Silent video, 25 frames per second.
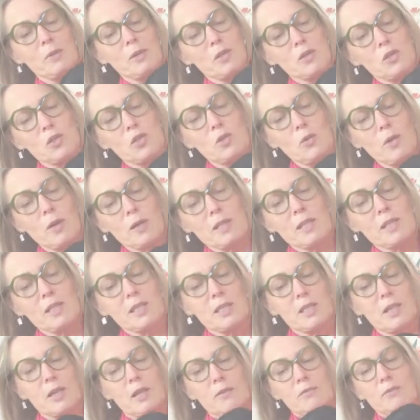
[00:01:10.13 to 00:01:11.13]
Because you are the
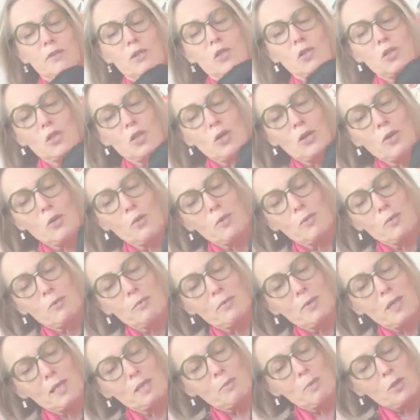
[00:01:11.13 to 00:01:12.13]
star of the show,
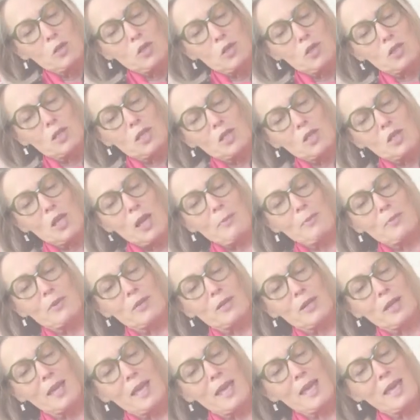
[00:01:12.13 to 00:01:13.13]
as much as the
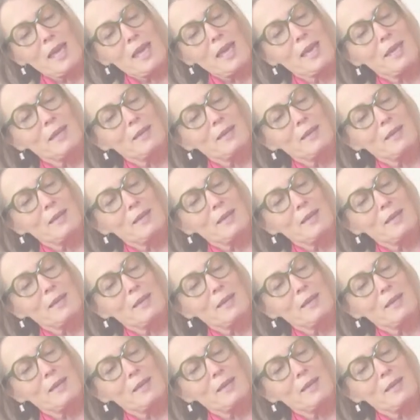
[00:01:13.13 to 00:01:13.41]
chapter, hey?